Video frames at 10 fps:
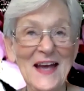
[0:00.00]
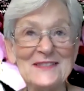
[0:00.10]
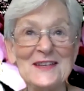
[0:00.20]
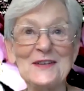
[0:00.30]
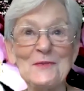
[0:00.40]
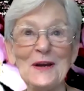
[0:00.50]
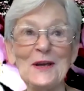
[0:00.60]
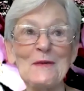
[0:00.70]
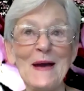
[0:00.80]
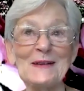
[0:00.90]
I said you want to
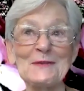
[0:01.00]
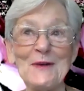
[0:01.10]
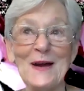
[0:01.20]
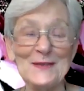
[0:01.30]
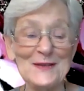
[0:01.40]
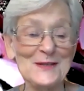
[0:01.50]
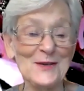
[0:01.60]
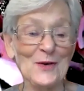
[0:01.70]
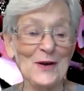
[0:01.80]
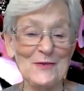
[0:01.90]
go back to writing the
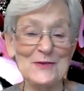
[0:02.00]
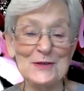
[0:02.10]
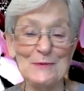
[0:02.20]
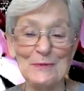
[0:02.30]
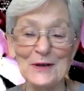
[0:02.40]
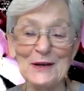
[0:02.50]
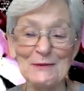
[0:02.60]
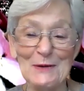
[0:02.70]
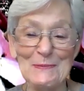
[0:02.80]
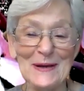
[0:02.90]
story of the
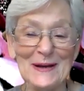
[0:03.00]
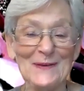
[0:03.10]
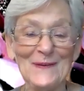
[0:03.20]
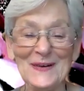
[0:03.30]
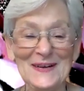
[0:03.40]
superhero pickle.